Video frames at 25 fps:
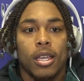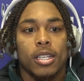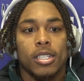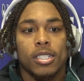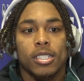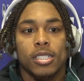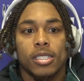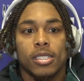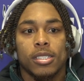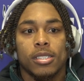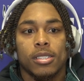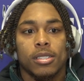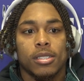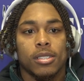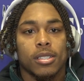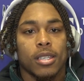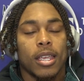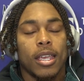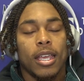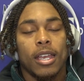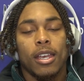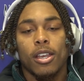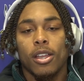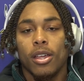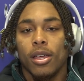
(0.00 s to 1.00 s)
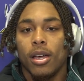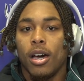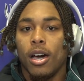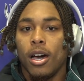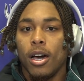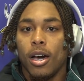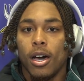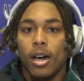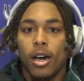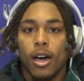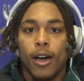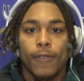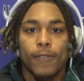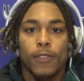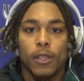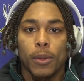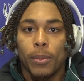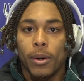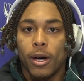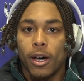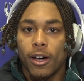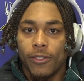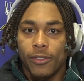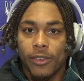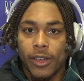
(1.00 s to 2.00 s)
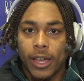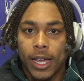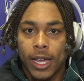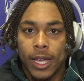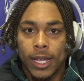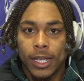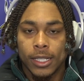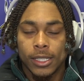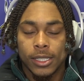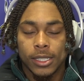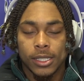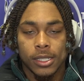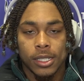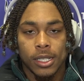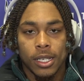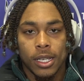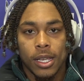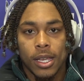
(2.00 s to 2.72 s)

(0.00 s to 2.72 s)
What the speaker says: Just getting off the ball fast.